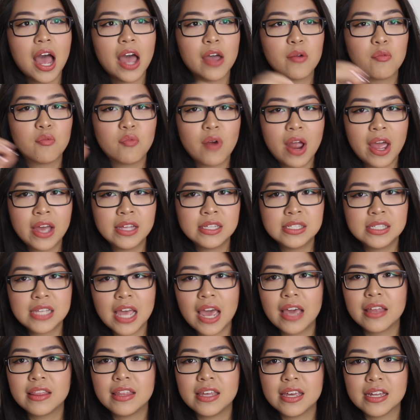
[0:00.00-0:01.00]
I
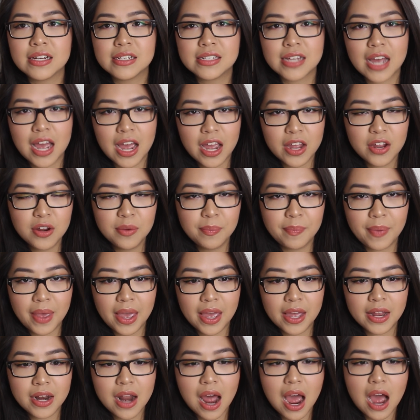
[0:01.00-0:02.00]
ransacked the entire
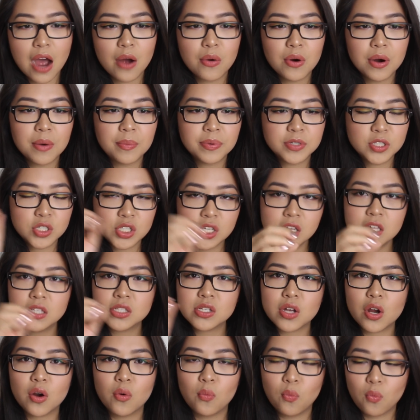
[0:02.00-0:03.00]
bed. Our
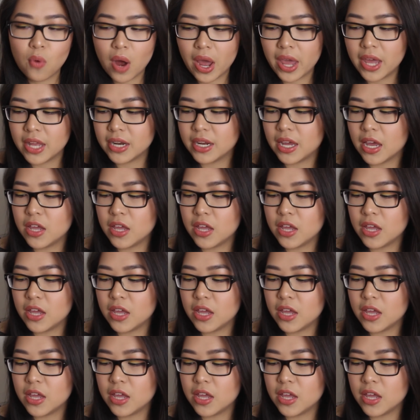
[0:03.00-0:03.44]
sheets are white.